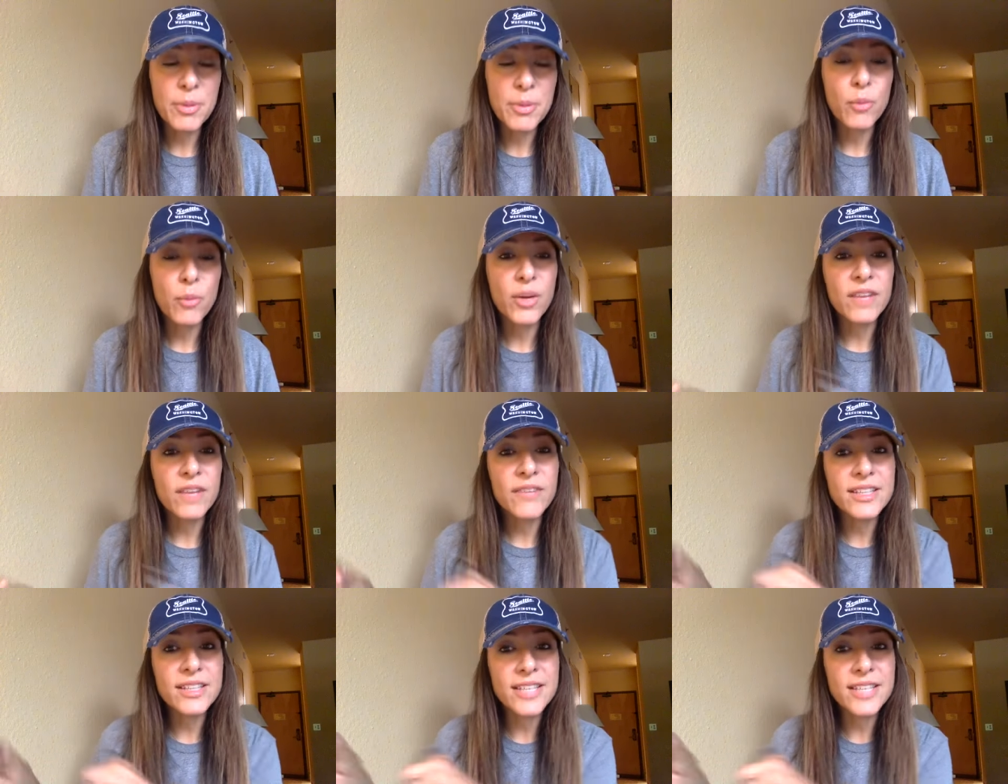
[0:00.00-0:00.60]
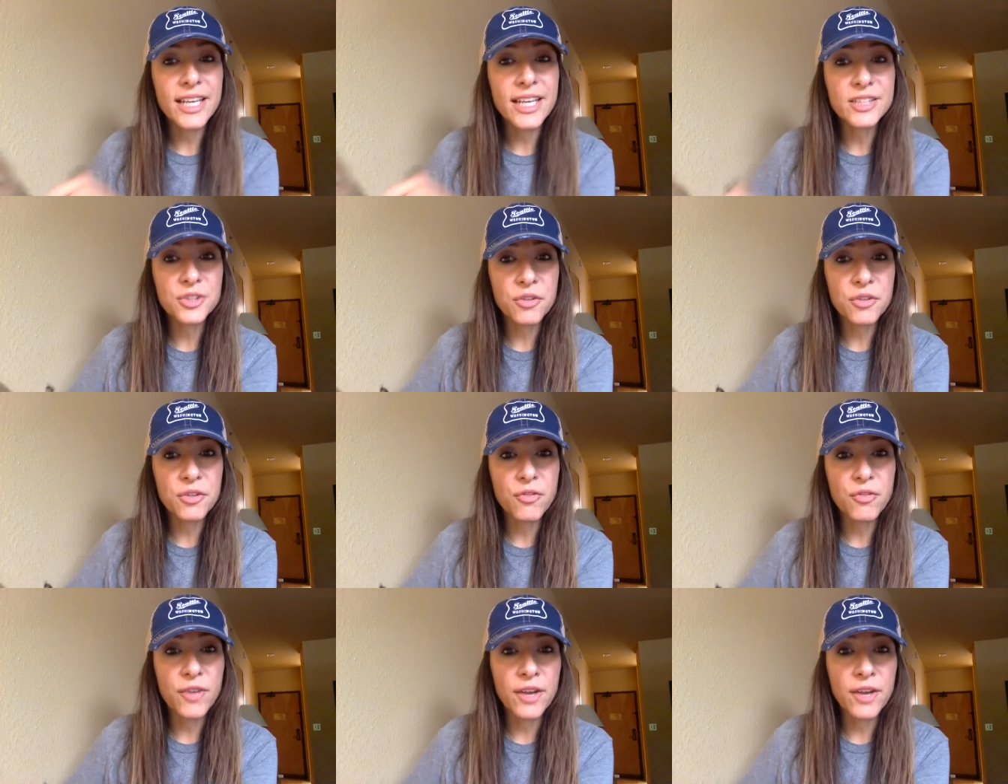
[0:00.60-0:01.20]
But what if it takes
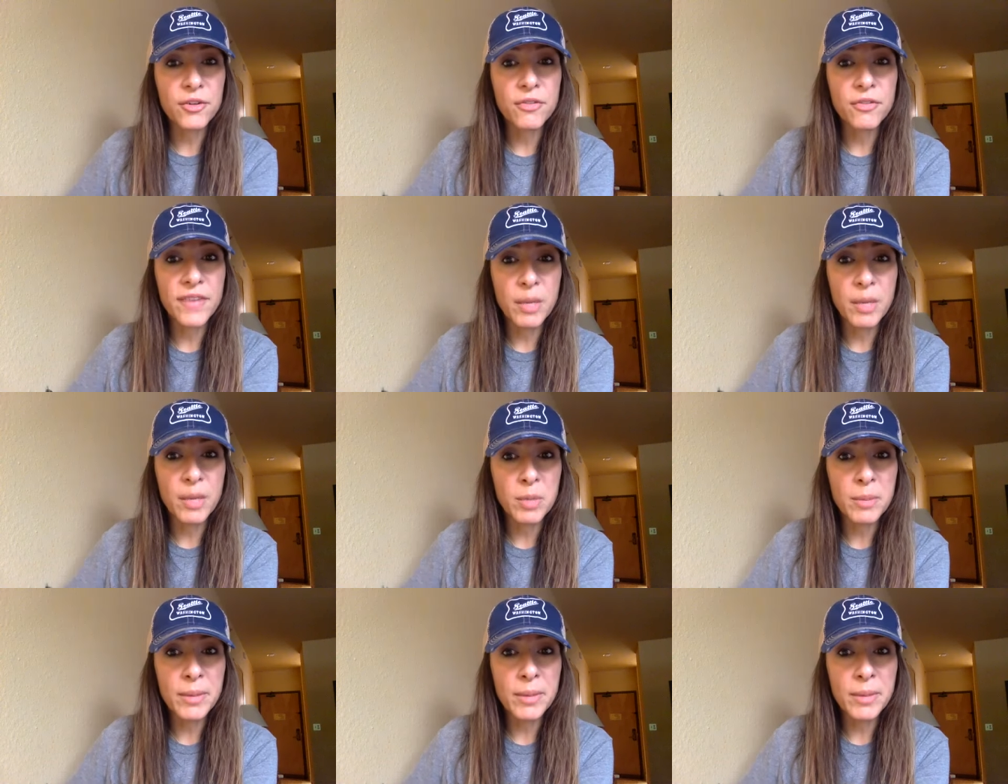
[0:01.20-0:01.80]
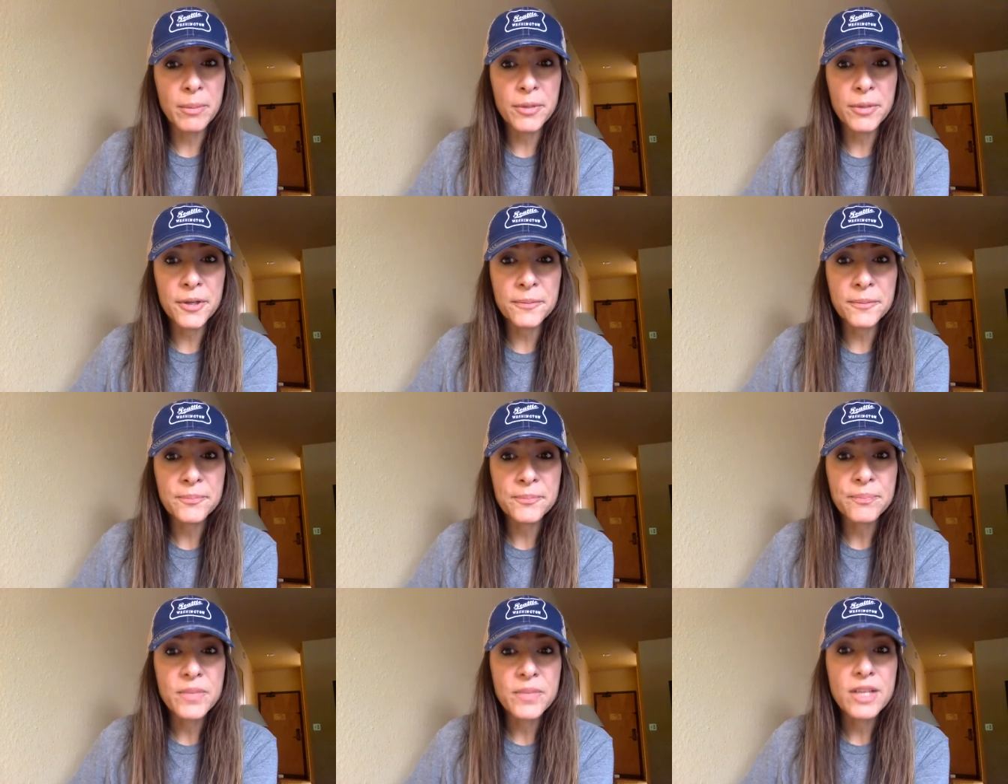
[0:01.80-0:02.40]
your friend or family
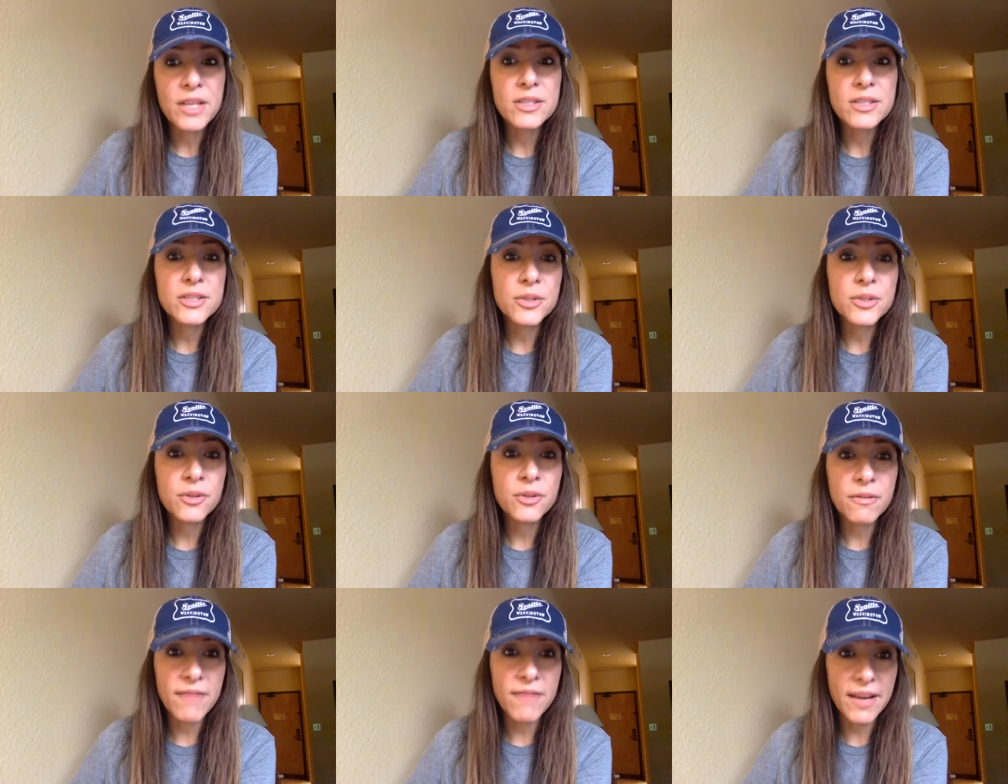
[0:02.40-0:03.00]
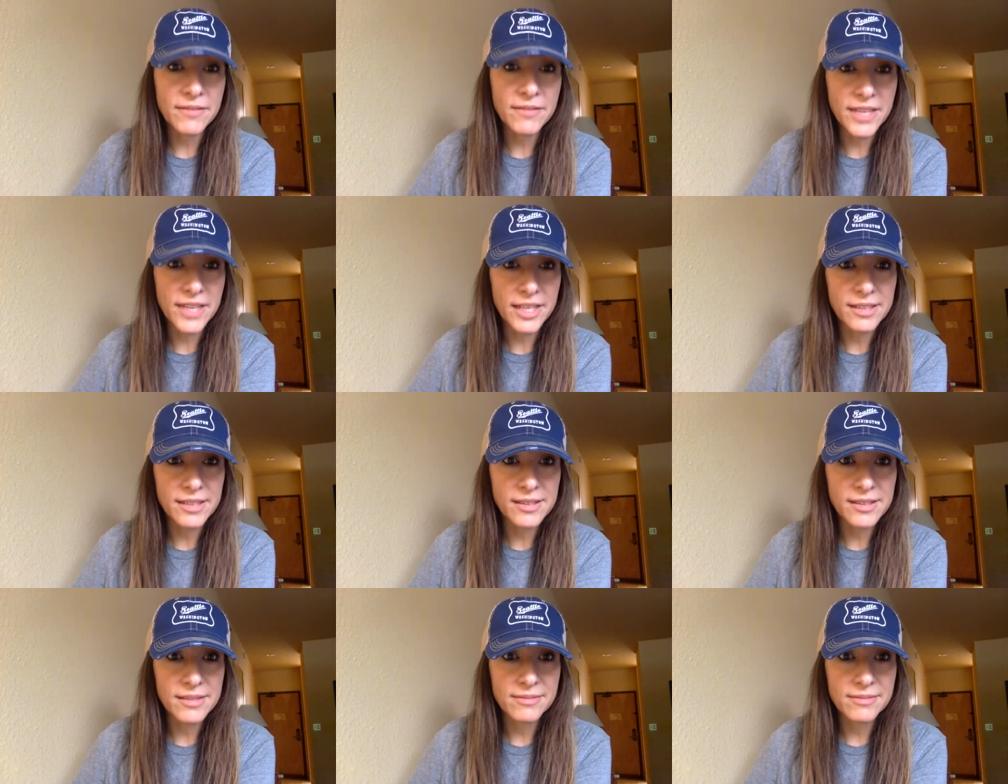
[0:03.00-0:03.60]
member two to five
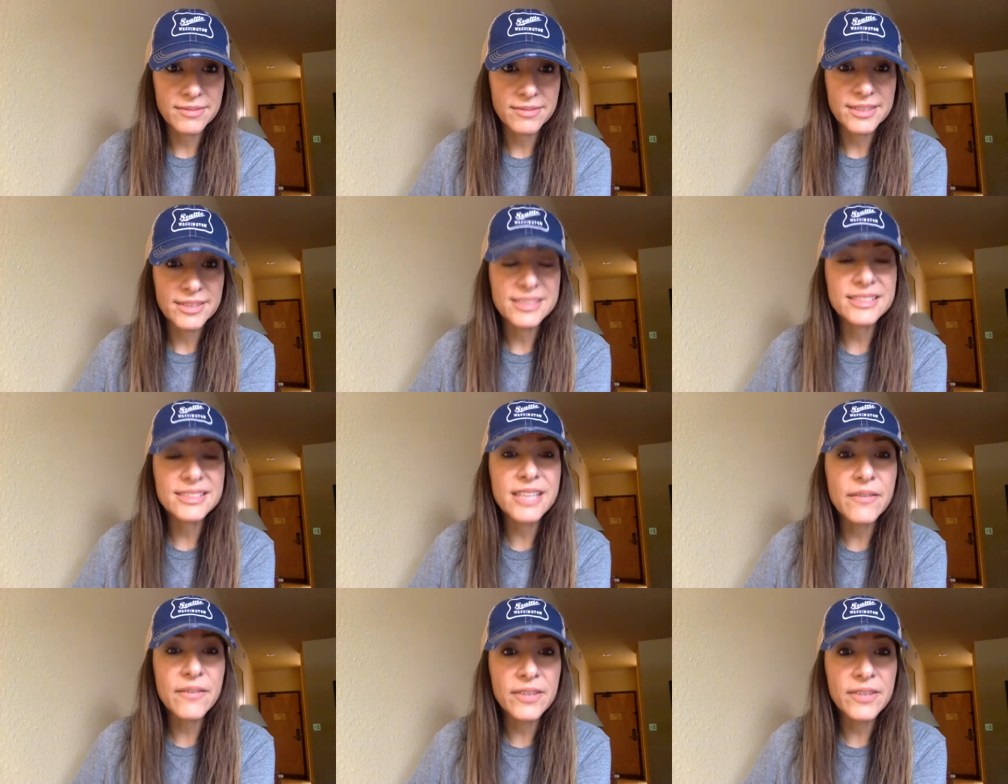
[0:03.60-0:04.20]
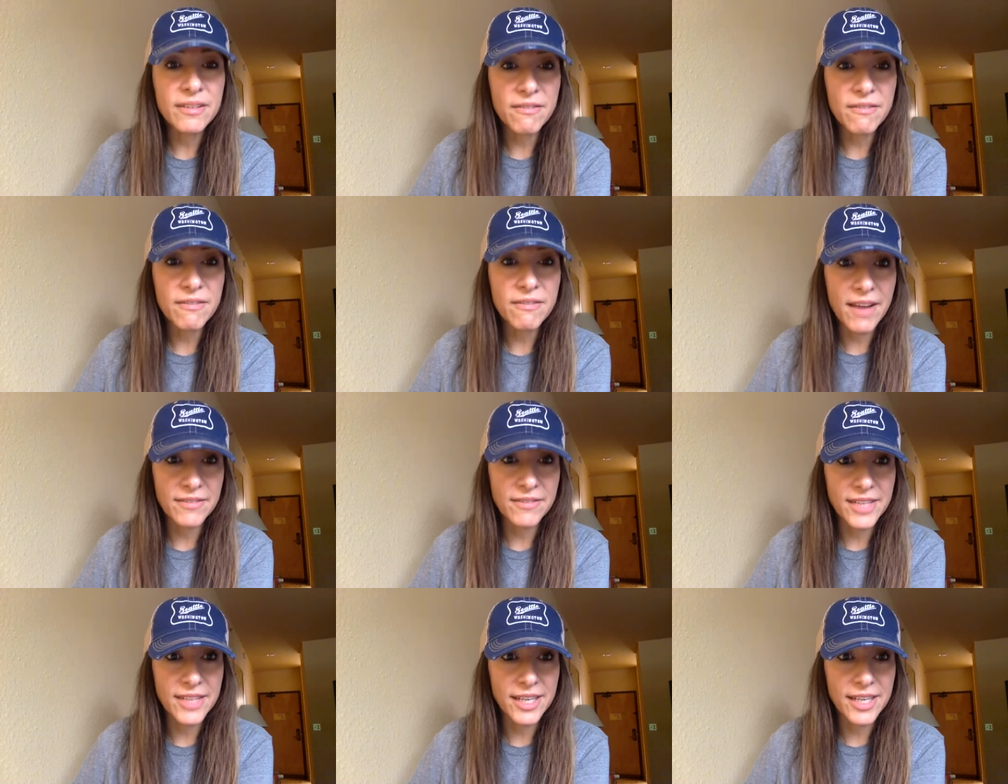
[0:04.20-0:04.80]
days, seven to
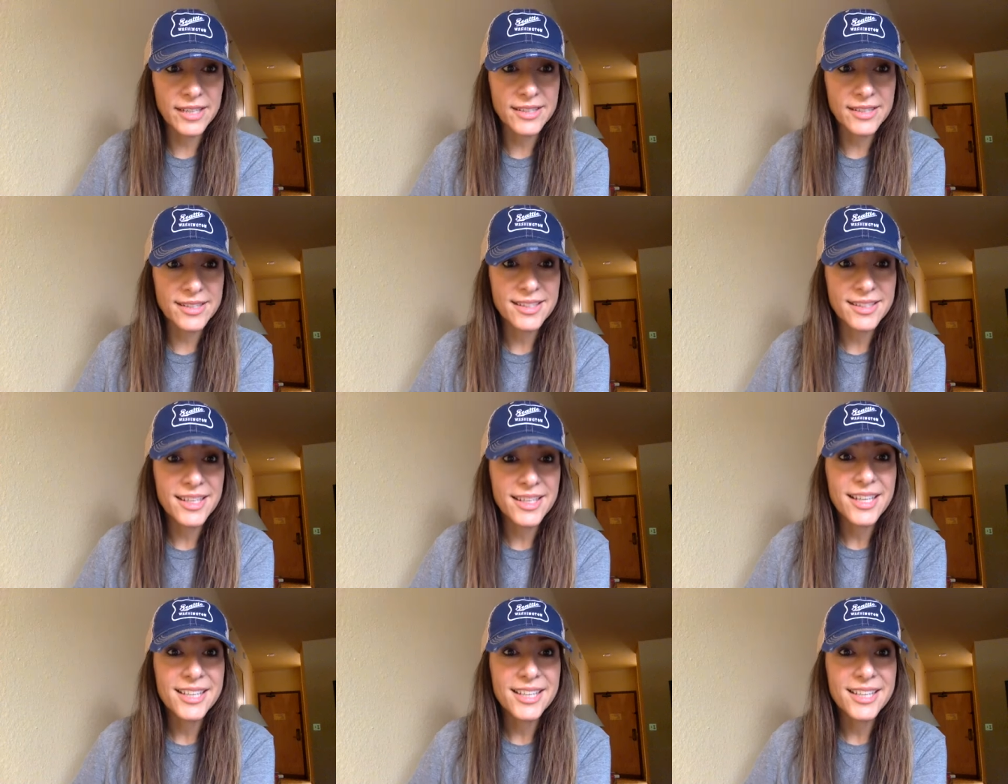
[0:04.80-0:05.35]
five days?